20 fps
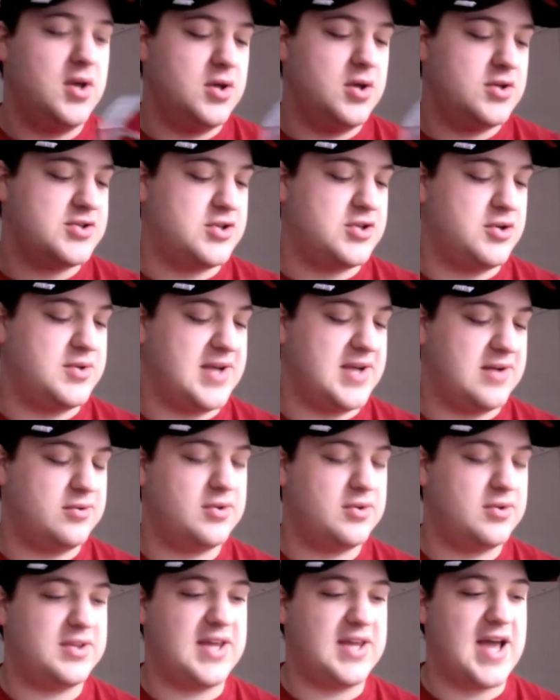So you
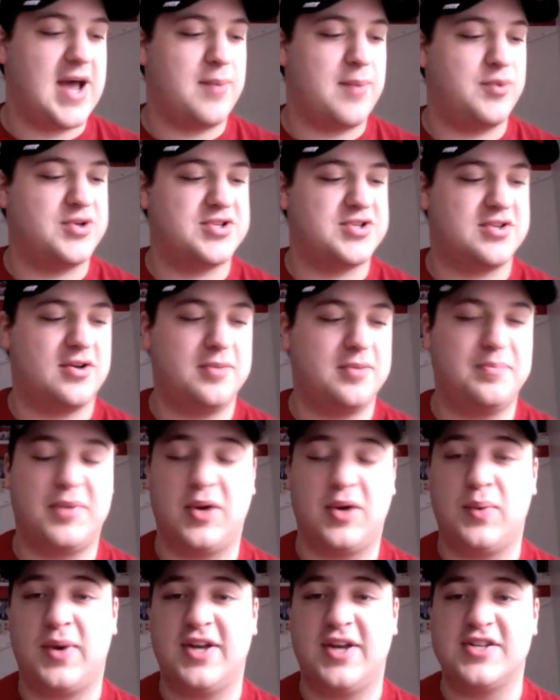download the app, which is called
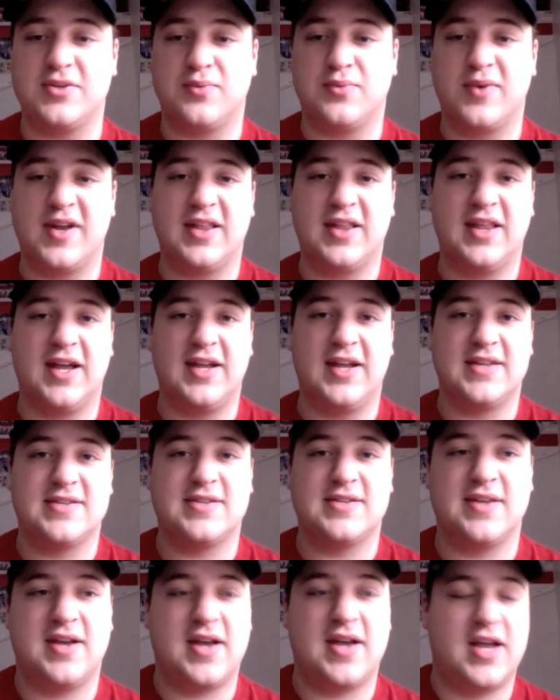Budweiser Red Lights,
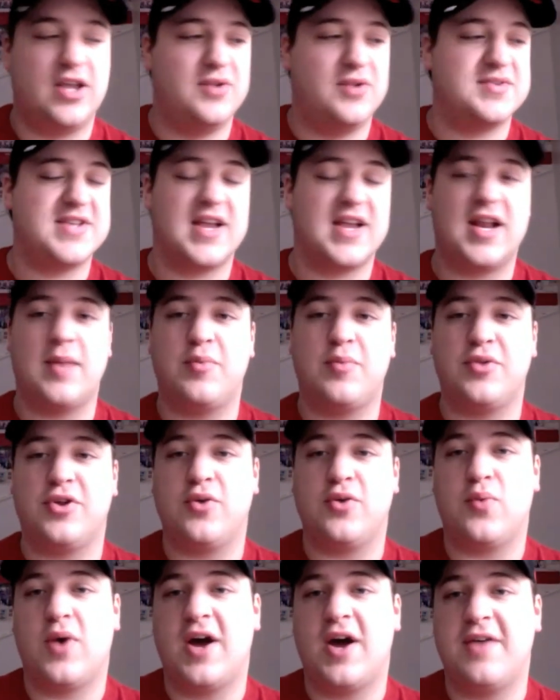and you set it up with your
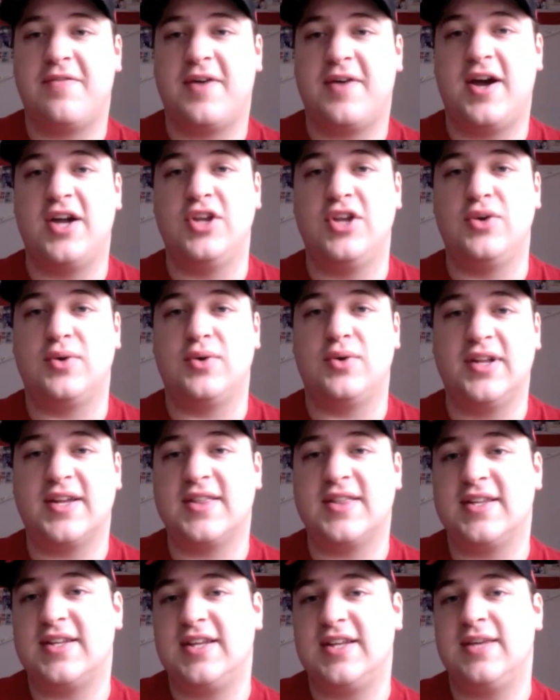Wi-Fi, and you click
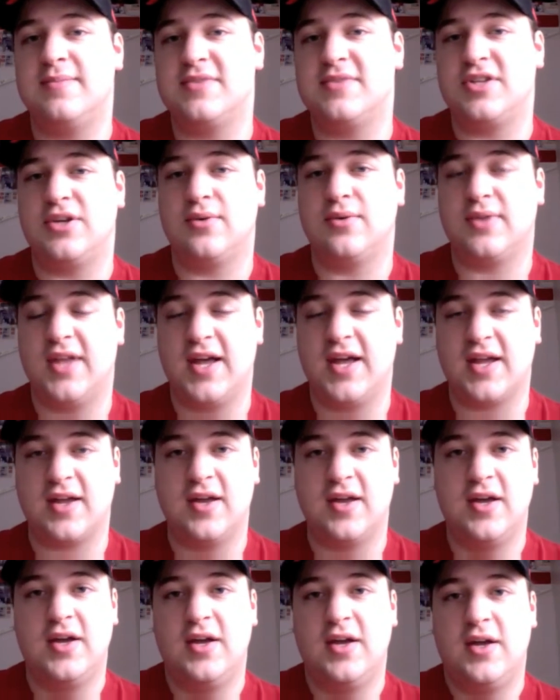the teams that you'd like
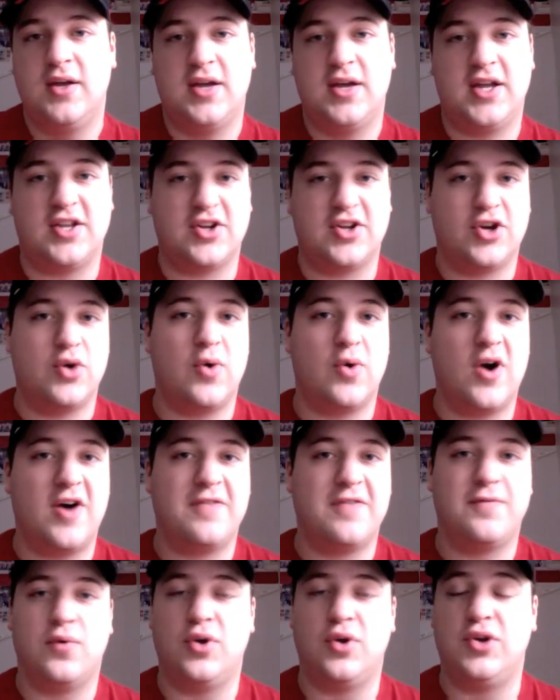it to go
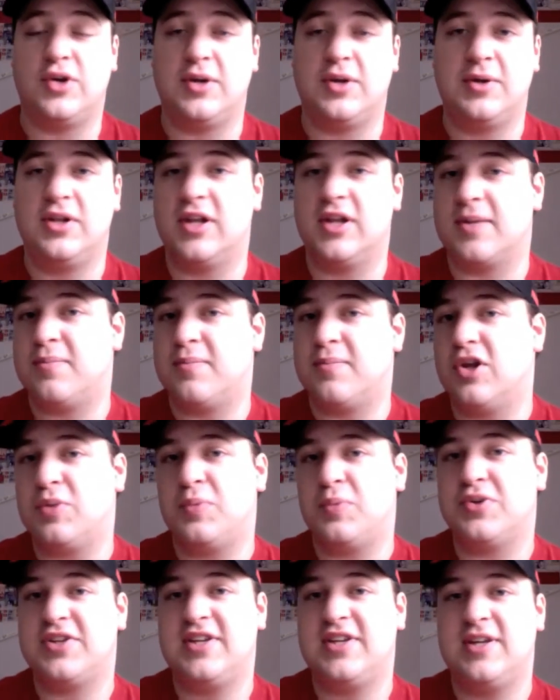off for. You can click
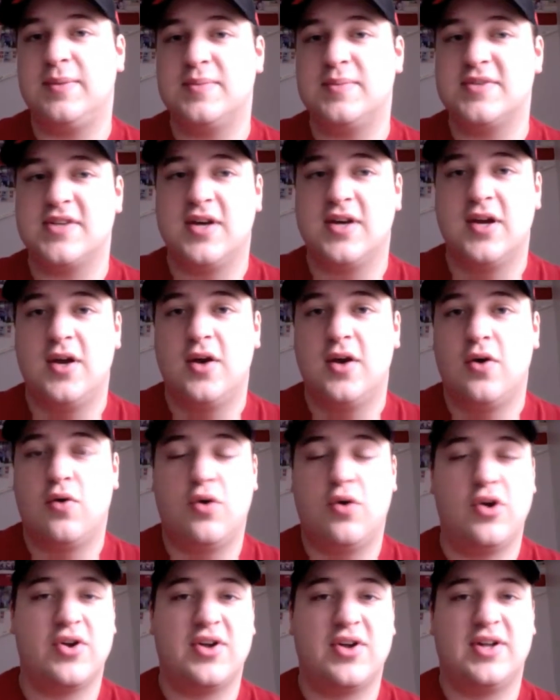multiple teams,
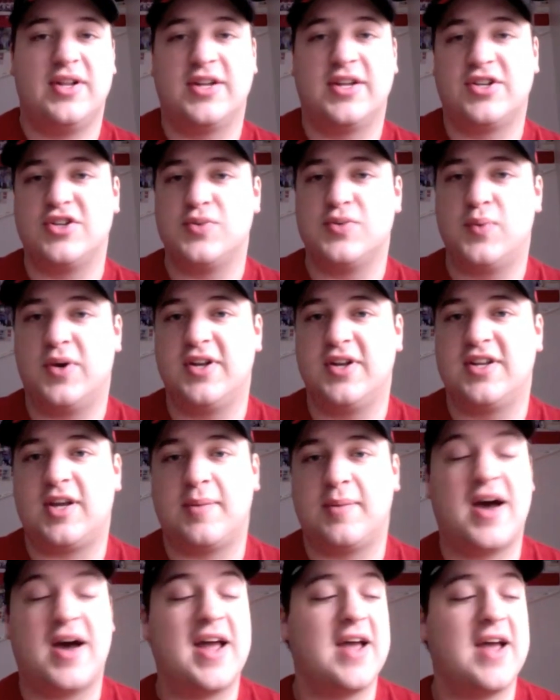or you can click just one
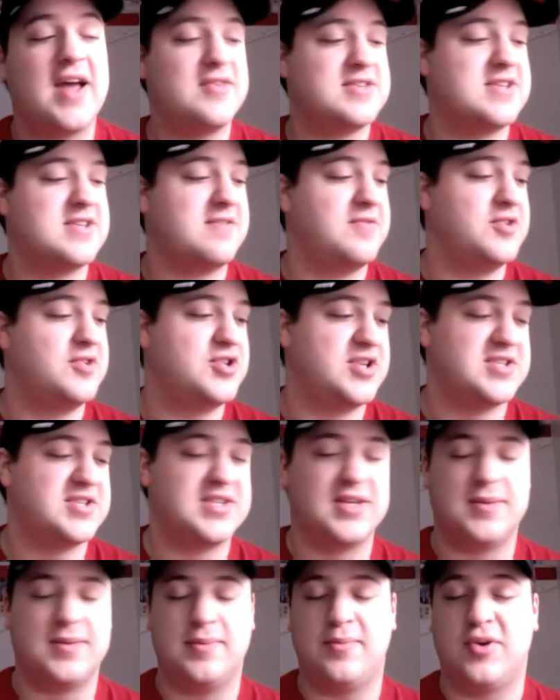team. I have it set for just
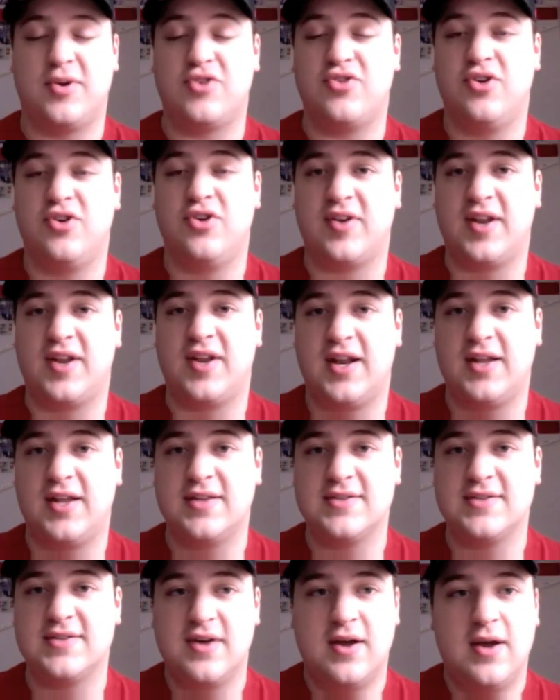the Montreal
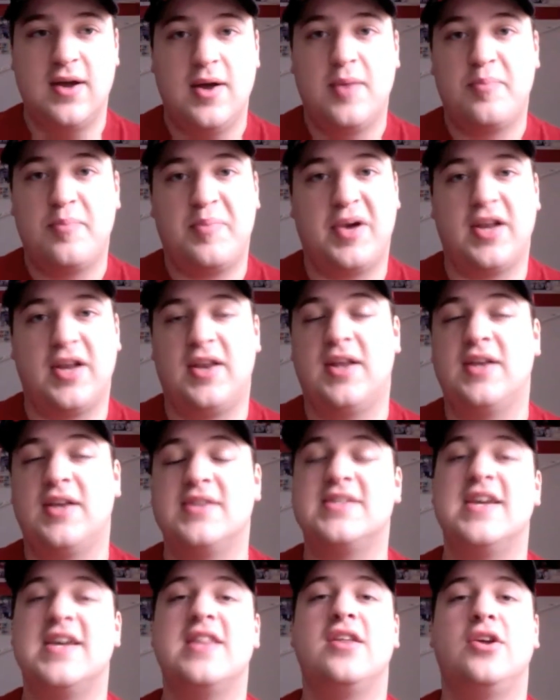Canadiens, but
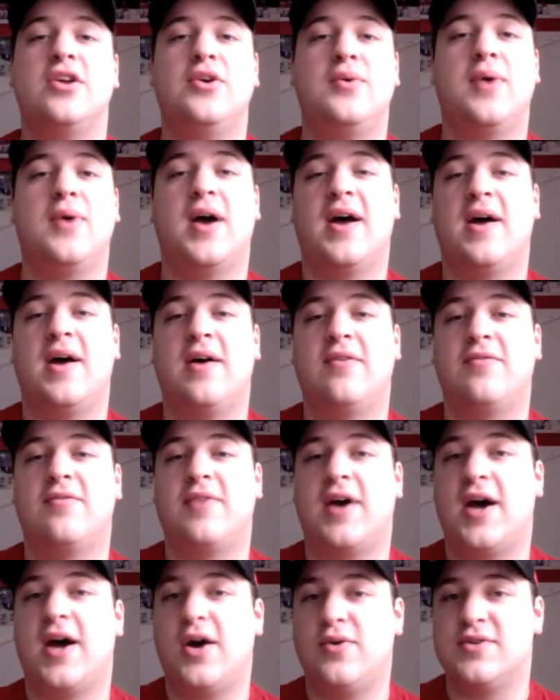say that you have
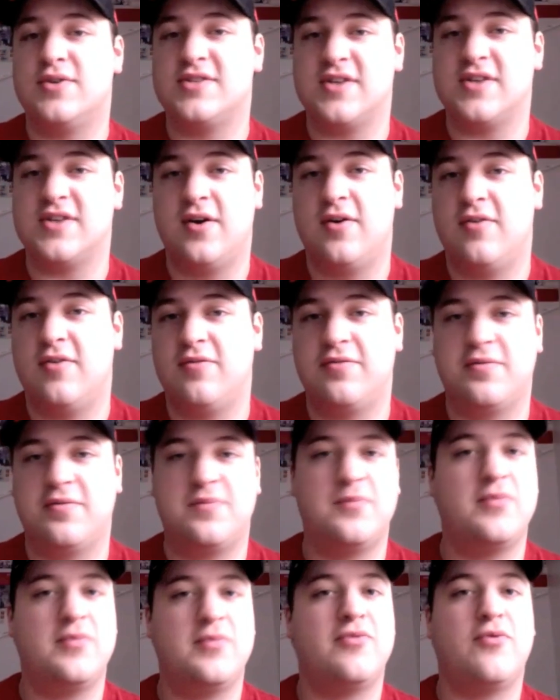a house
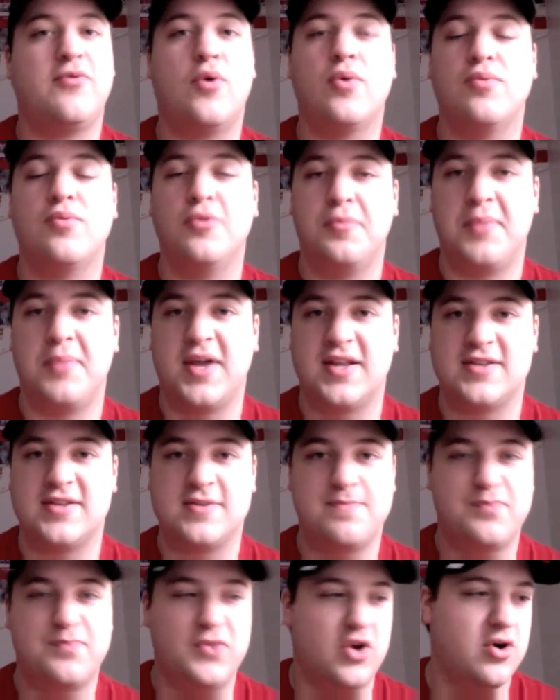of 4 roommates.
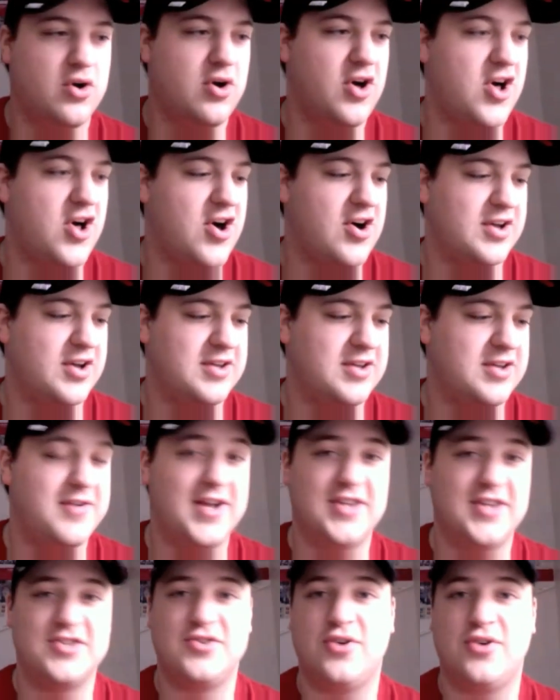You're all hockey
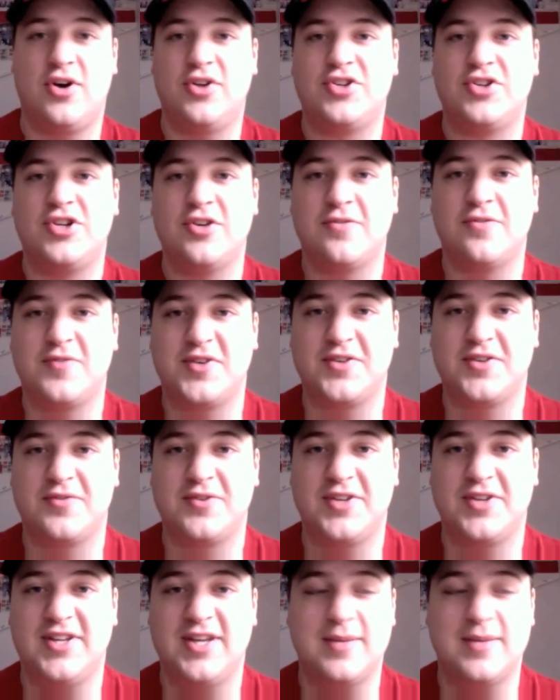fans, you all cheer for
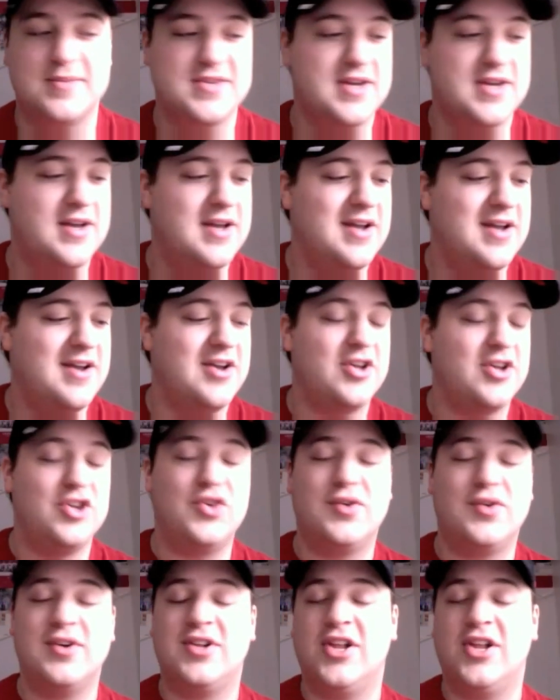different teams. You
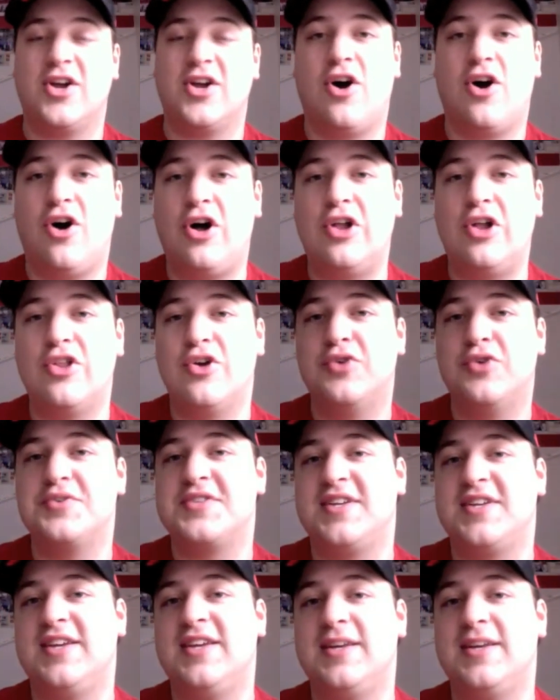can click all those
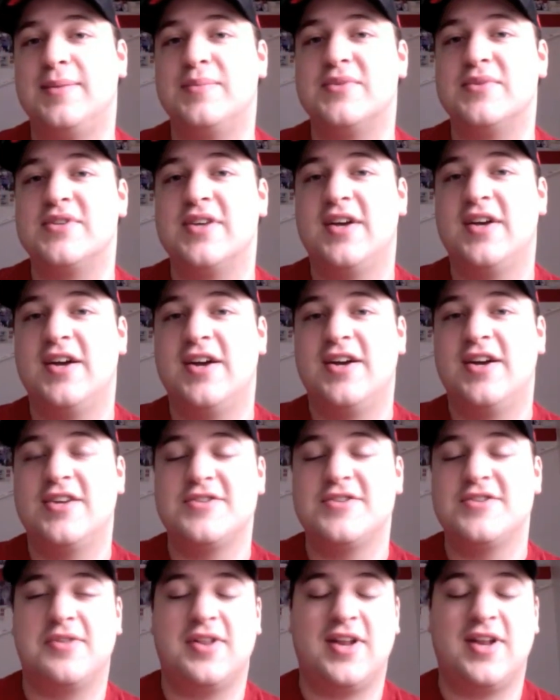teams
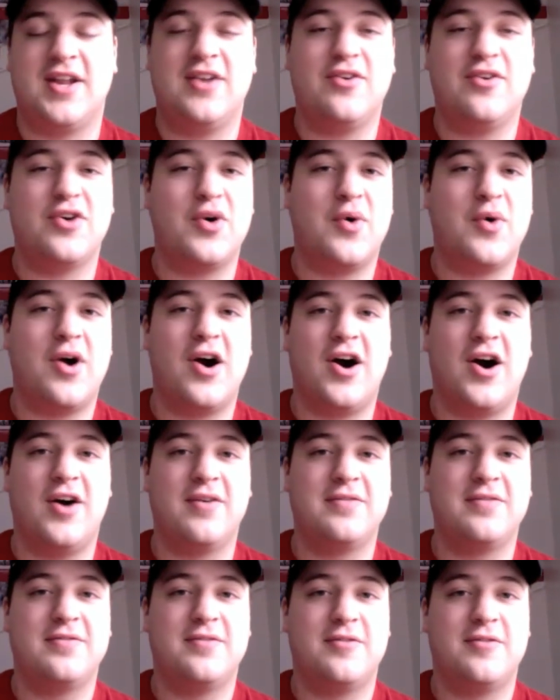so that it'll go
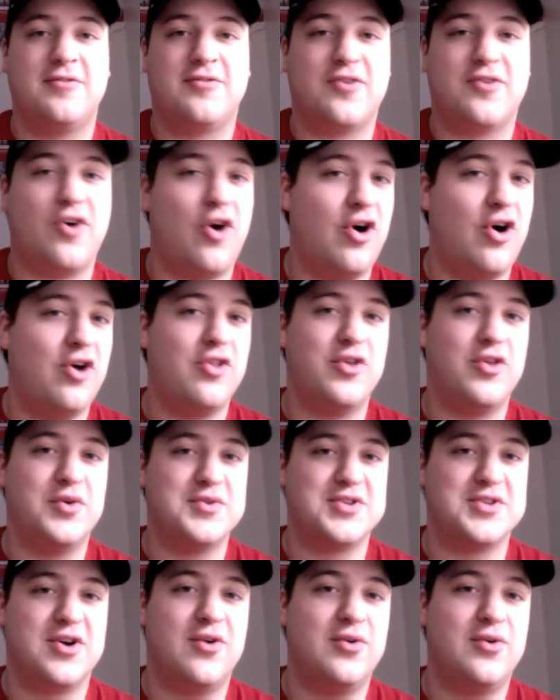off for all
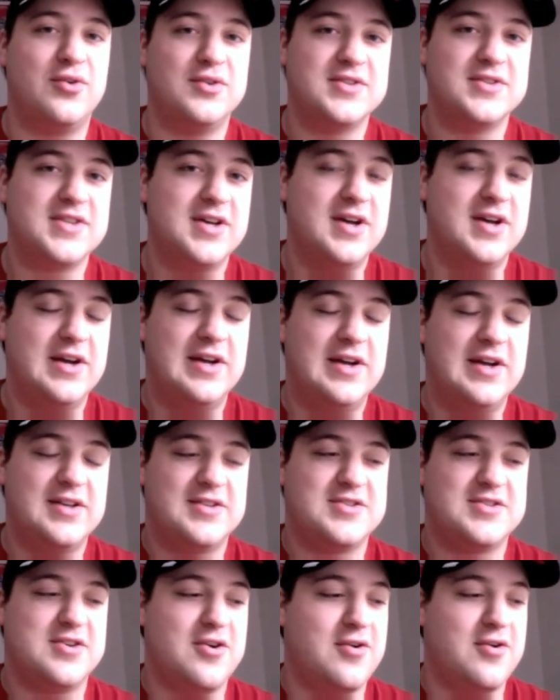those goals.
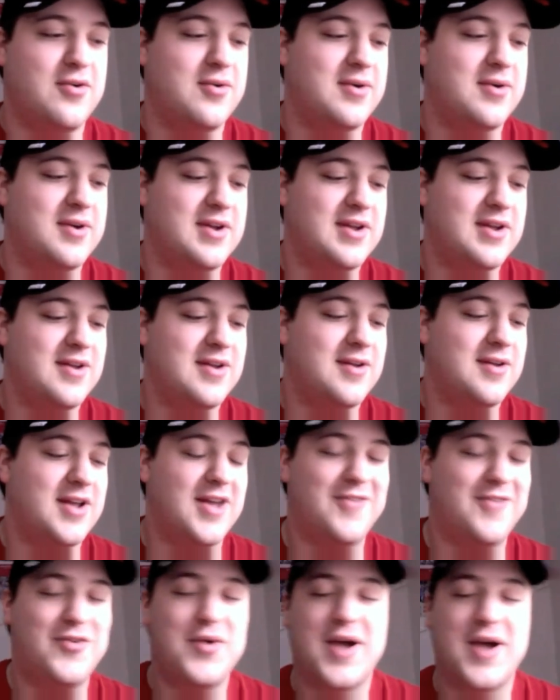So
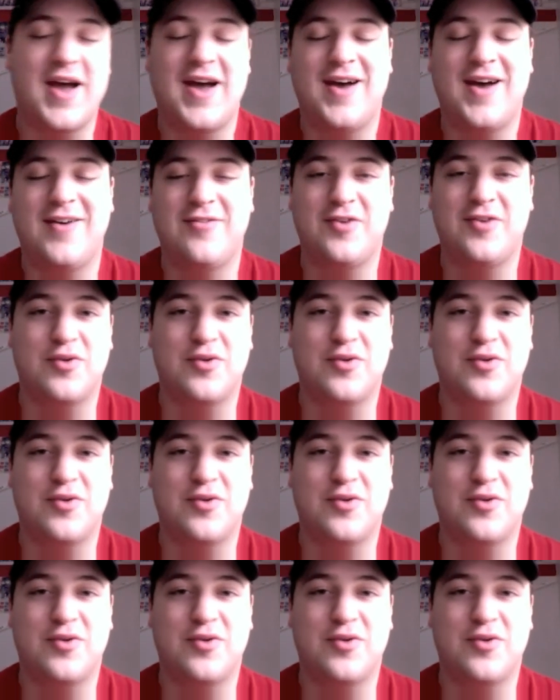if you have a